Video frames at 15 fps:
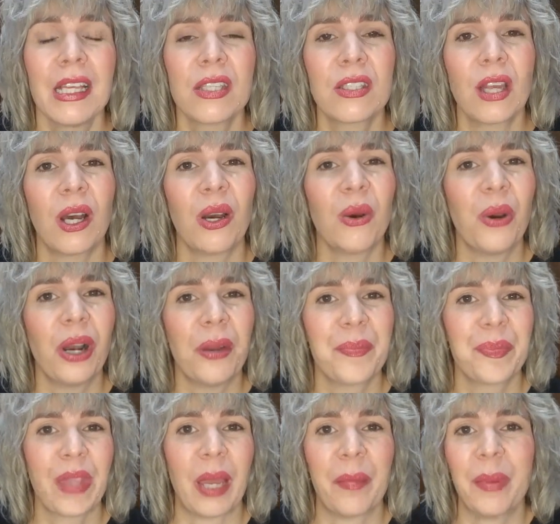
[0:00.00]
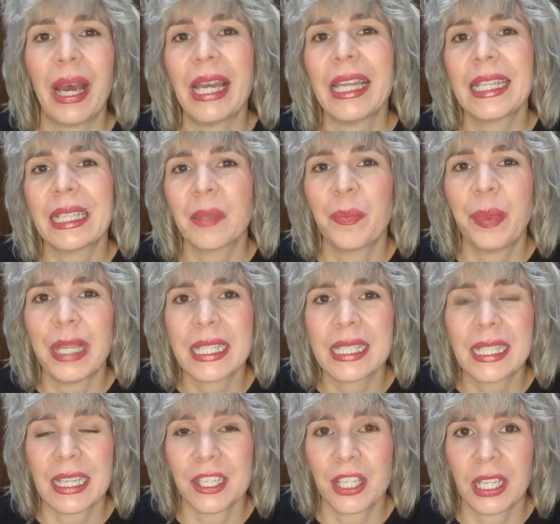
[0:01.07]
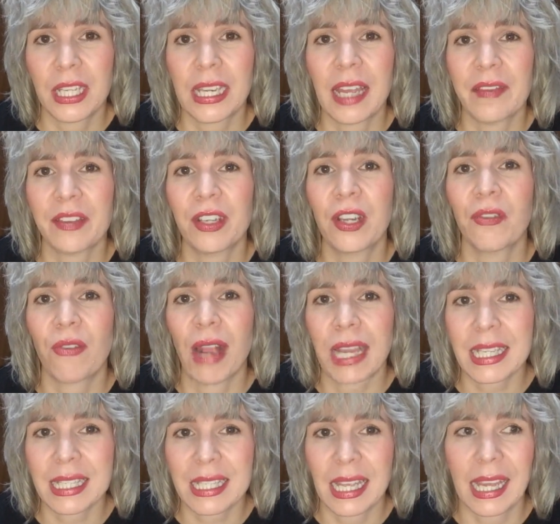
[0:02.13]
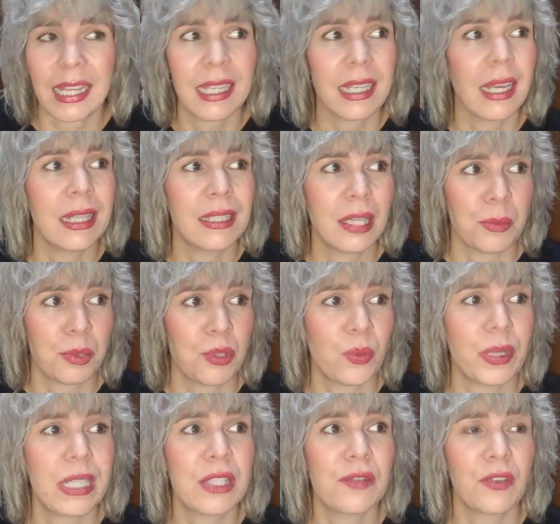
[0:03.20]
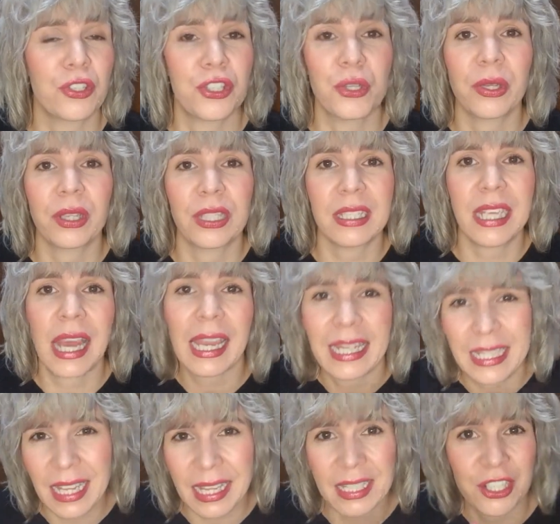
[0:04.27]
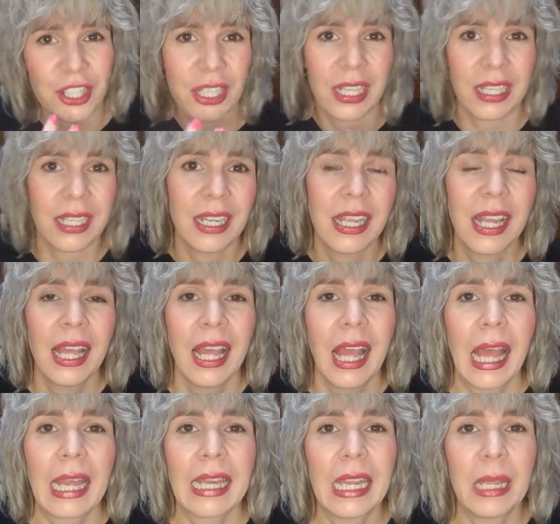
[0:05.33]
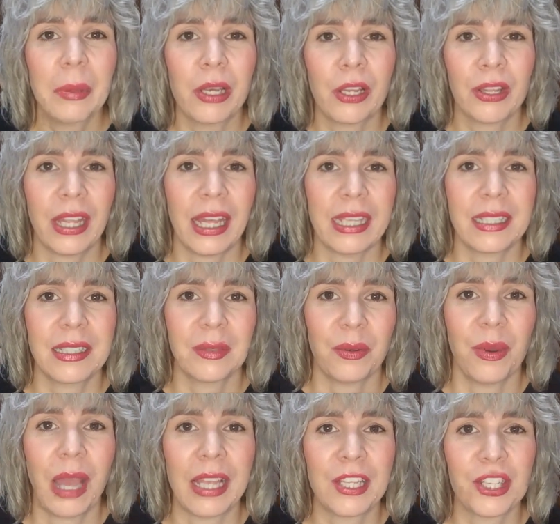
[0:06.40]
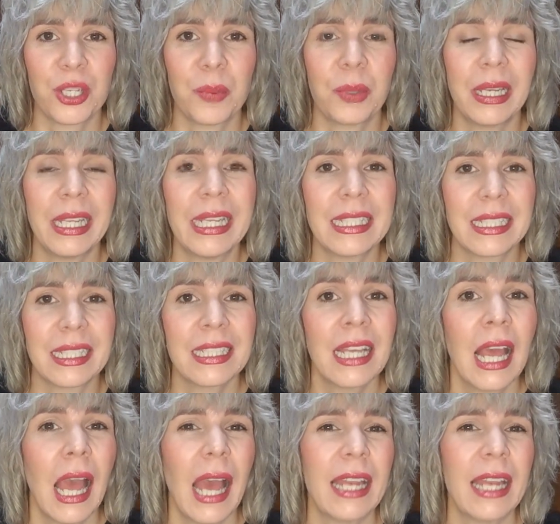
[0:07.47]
So I buy little bits that she can have in her rucksack, some sweets for during the day, and then she can nibble on that as she pleases.